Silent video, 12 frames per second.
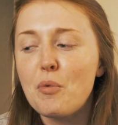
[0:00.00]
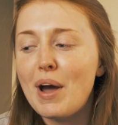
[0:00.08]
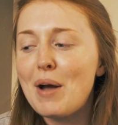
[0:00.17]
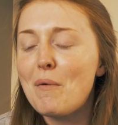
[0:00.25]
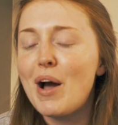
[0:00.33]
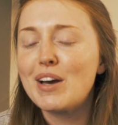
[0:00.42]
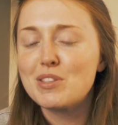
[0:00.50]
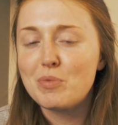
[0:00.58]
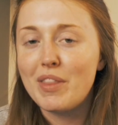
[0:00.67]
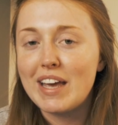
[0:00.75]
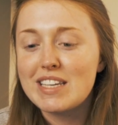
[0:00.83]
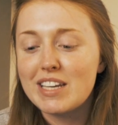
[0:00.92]
The way it works and
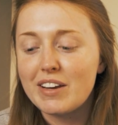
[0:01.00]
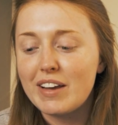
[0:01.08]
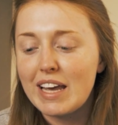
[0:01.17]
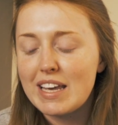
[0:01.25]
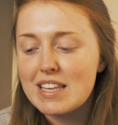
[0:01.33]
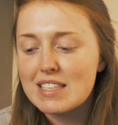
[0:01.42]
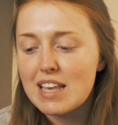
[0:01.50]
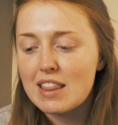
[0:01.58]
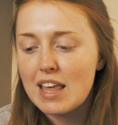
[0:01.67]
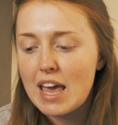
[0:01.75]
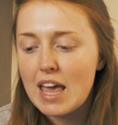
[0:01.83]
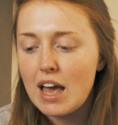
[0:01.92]
what they do is
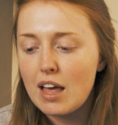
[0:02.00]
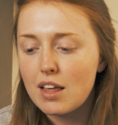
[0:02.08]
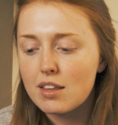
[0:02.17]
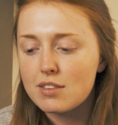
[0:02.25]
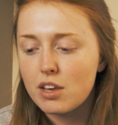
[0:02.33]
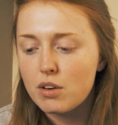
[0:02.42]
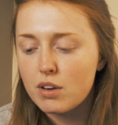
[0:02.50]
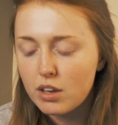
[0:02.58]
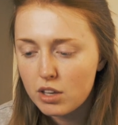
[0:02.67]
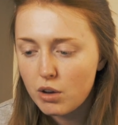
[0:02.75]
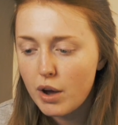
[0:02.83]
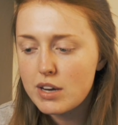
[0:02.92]
so
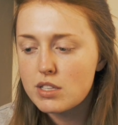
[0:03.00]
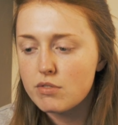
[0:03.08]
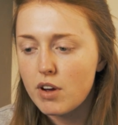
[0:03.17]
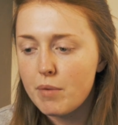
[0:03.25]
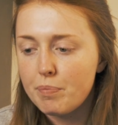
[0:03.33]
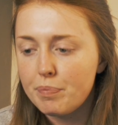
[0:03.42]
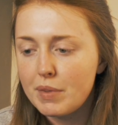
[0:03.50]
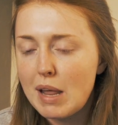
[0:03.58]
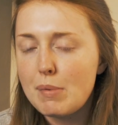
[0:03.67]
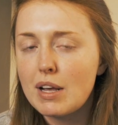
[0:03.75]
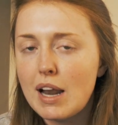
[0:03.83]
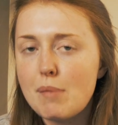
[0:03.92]
you go into the room.
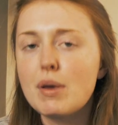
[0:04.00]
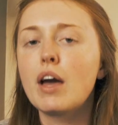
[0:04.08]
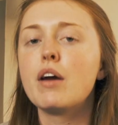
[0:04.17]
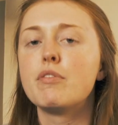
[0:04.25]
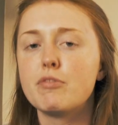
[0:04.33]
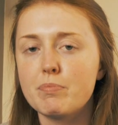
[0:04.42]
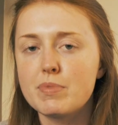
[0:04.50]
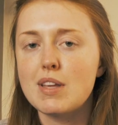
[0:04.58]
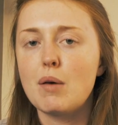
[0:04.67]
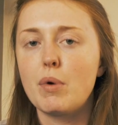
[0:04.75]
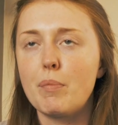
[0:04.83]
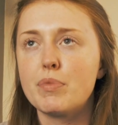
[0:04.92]
Let me go from
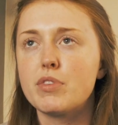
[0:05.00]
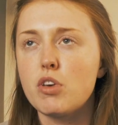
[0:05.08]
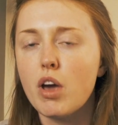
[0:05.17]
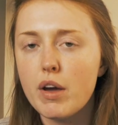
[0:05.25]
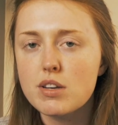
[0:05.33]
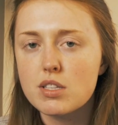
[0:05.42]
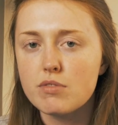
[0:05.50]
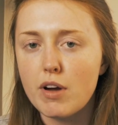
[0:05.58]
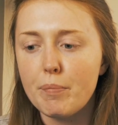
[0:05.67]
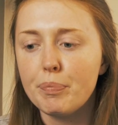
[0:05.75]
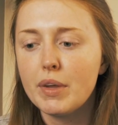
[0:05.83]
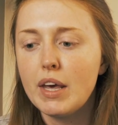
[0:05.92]
step one. So you go into the
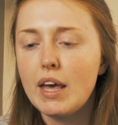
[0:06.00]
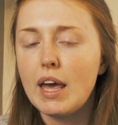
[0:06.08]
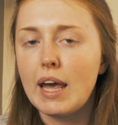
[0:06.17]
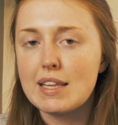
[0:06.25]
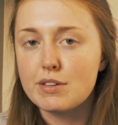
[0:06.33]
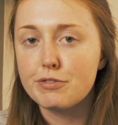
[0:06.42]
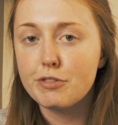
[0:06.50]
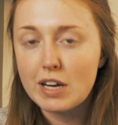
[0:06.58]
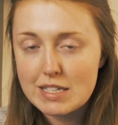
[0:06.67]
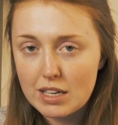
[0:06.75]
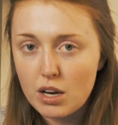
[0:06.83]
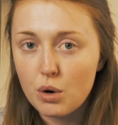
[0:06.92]
room. It's a
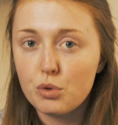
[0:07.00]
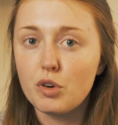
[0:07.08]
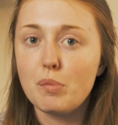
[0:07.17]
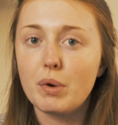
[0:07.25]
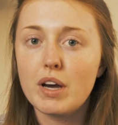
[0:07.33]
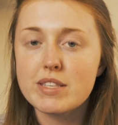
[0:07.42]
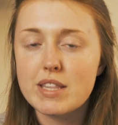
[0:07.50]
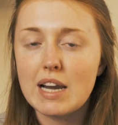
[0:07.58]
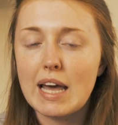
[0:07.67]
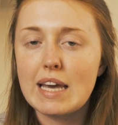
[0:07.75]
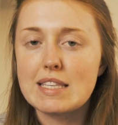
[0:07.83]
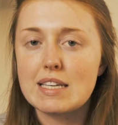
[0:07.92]
freezing cold room because of the
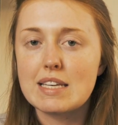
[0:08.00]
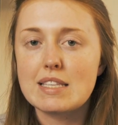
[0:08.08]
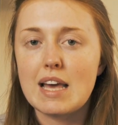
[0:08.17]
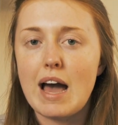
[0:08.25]
lasers.